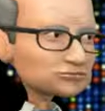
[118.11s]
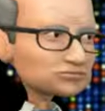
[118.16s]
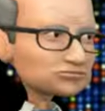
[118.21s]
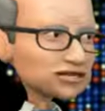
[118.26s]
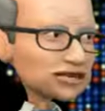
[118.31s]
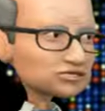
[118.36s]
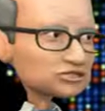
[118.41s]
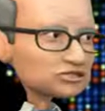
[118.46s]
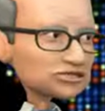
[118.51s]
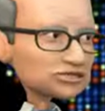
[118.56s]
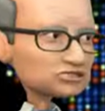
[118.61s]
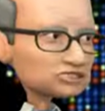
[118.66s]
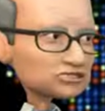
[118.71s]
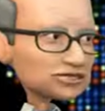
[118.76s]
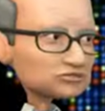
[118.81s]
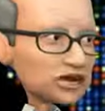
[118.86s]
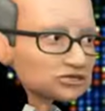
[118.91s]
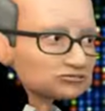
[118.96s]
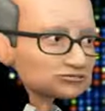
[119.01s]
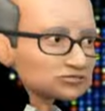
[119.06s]
But I
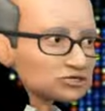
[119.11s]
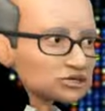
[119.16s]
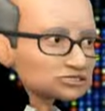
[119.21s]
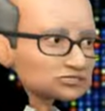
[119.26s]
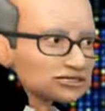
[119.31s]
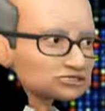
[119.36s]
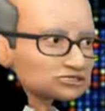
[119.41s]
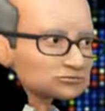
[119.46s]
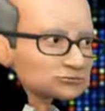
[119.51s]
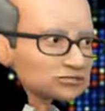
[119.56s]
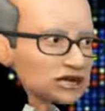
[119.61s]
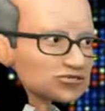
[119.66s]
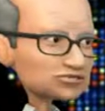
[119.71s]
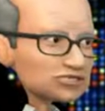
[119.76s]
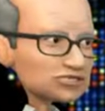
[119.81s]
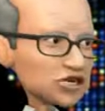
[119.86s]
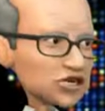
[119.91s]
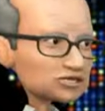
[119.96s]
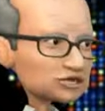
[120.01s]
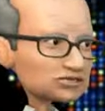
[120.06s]
think you were talking
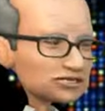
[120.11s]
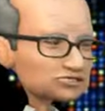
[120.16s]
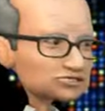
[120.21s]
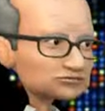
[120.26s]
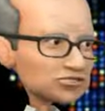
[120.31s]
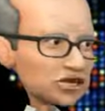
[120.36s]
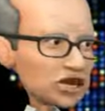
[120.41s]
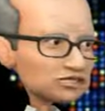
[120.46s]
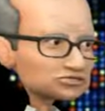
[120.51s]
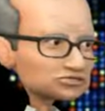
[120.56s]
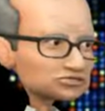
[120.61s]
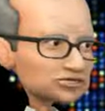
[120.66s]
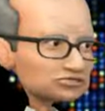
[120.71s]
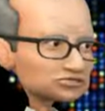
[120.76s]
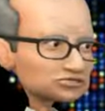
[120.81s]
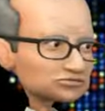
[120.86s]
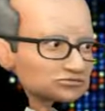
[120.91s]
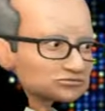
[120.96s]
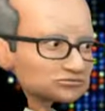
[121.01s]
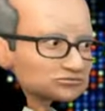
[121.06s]
about lowering
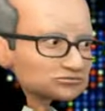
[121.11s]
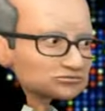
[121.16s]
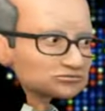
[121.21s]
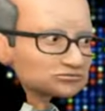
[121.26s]
taxes.